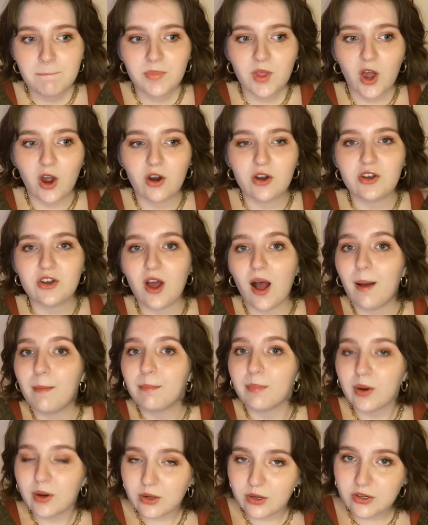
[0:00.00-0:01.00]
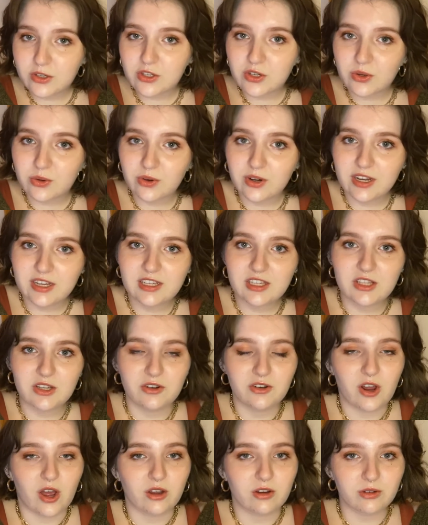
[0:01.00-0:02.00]
are not murder stories, they're
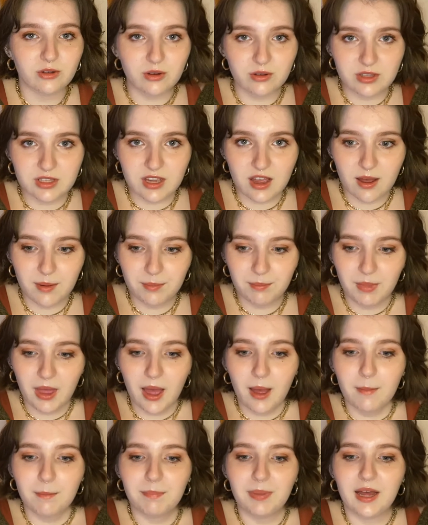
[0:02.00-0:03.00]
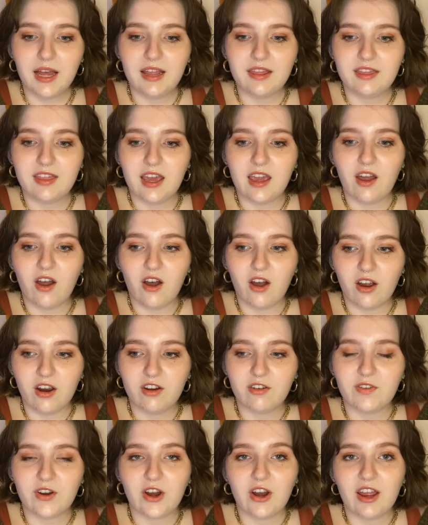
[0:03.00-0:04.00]
not gruesome, but they
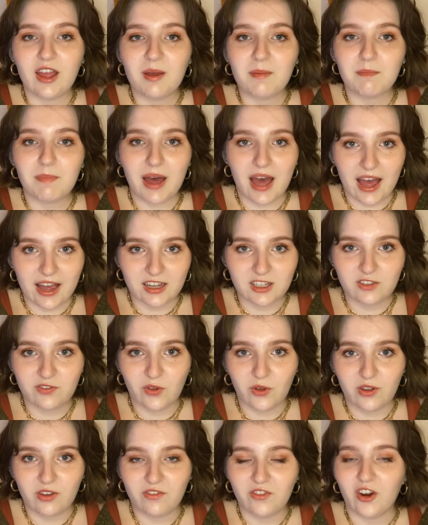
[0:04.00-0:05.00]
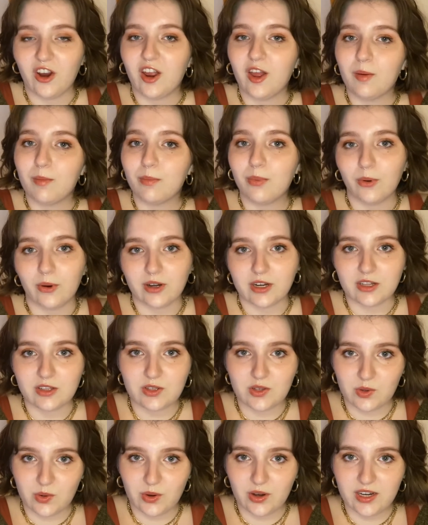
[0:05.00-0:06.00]
are very impactful and very important
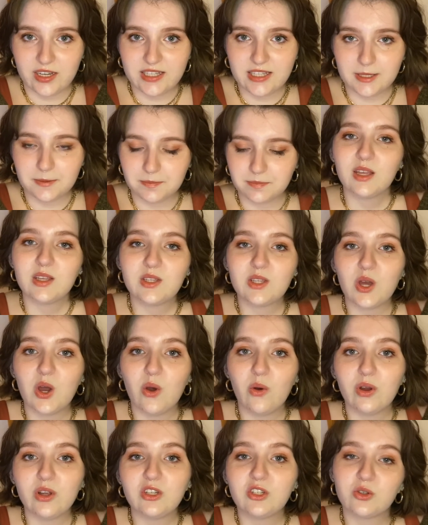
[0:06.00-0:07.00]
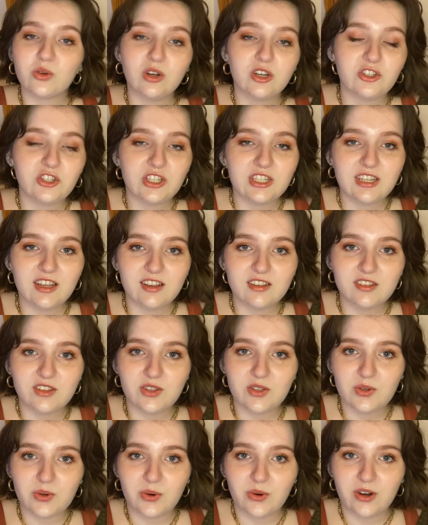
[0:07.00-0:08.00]
stories. So Georgia tells the
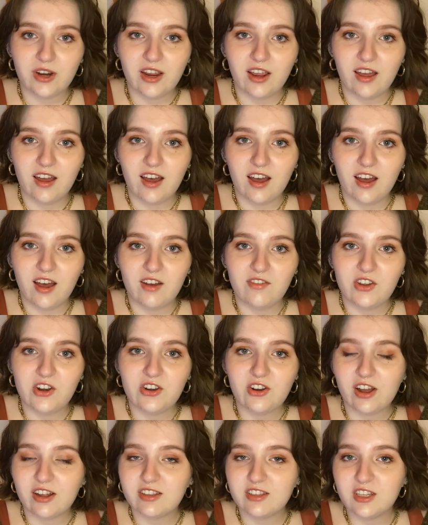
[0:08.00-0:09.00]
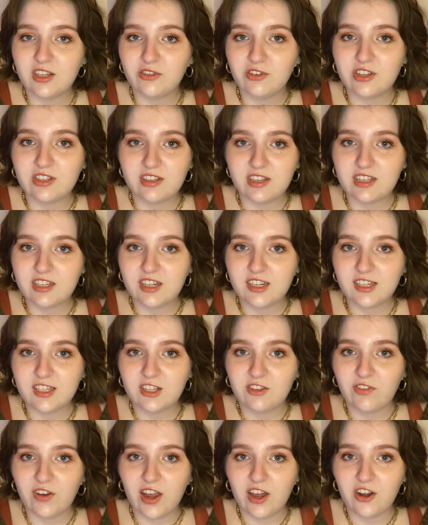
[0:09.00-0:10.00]
story of Nazi
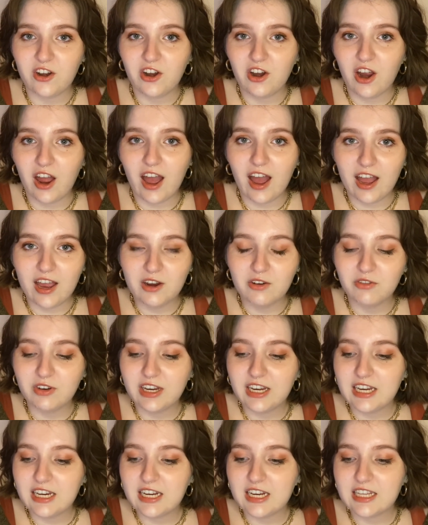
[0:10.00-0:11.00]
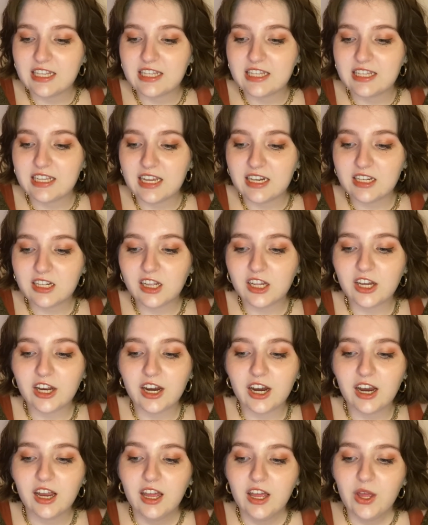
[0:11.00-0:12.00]
resistance fighter Irene
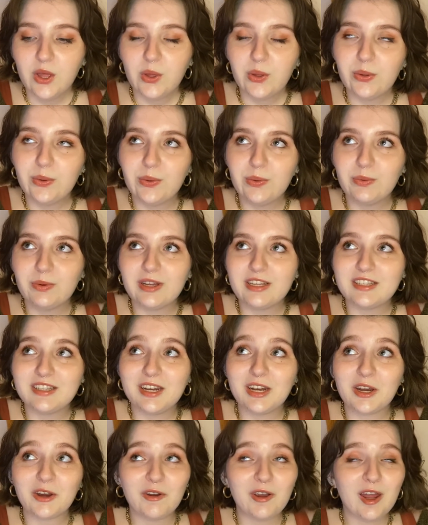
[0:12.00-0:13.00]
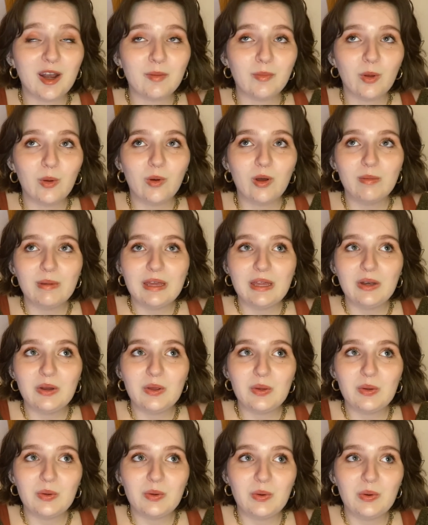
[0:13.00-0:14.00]
Sendler, who was an incredible woman
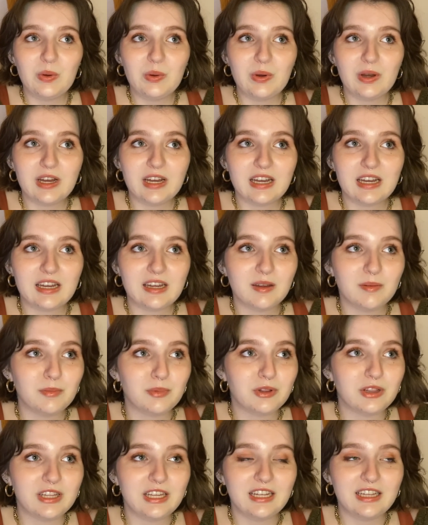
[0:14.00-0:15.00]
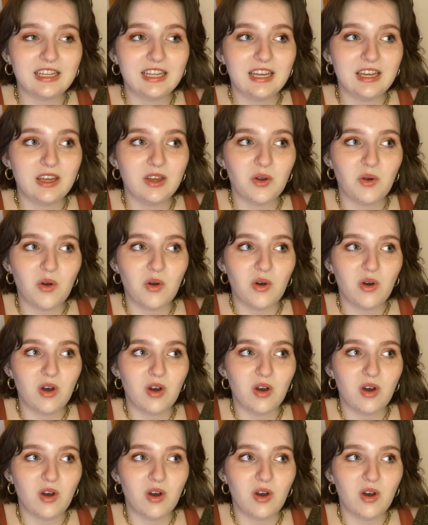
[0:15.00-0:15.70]
who completely